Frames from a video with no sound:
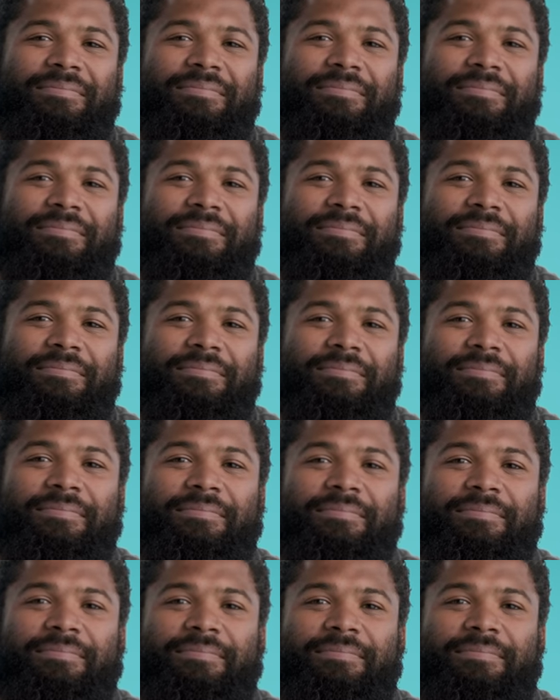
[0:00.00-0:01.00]

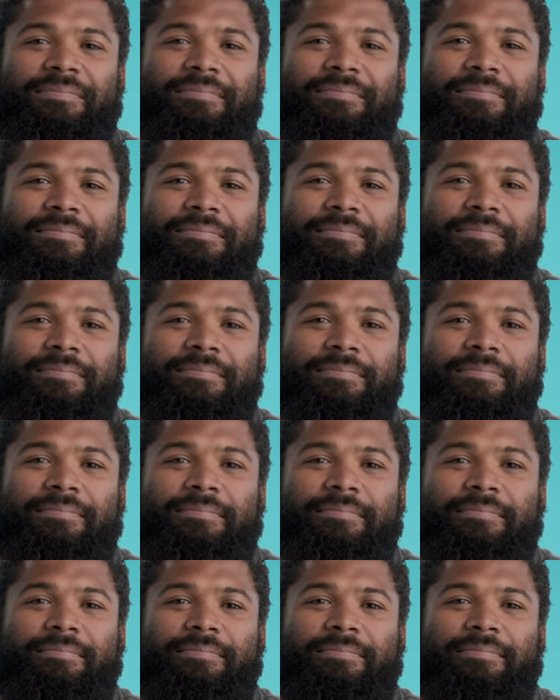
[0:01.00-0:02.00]

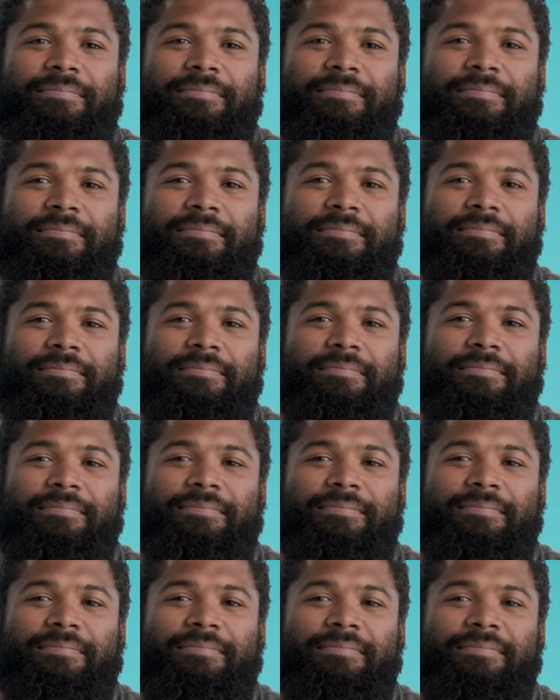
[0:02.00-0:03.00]

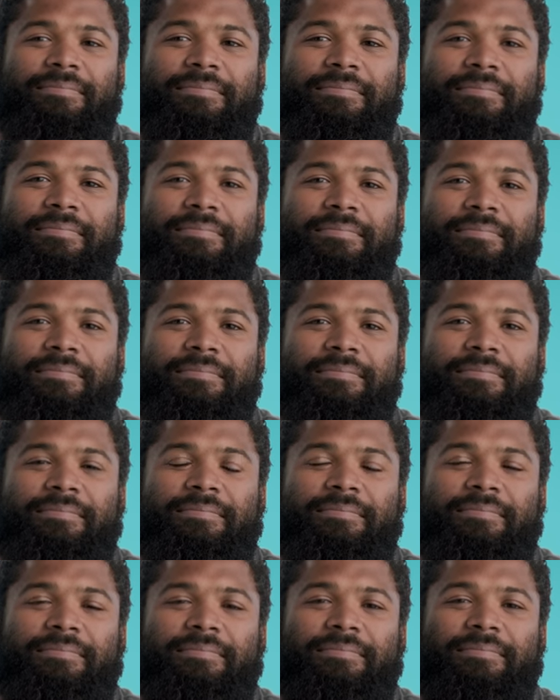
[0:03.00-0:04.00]

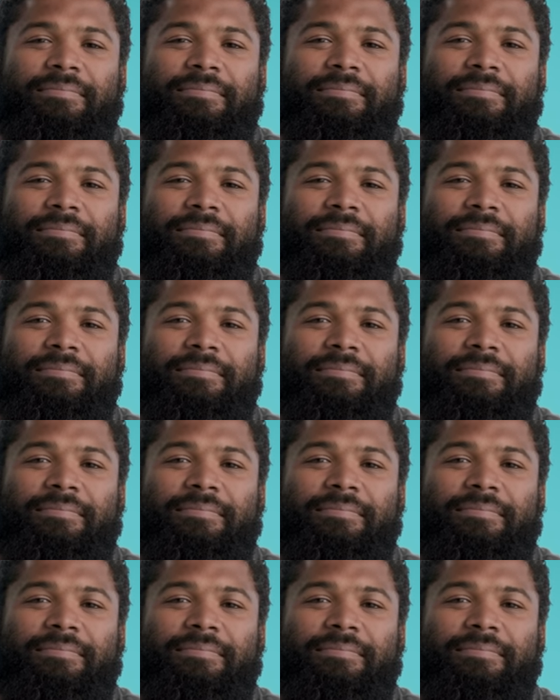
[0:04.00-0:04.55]
(not speaking)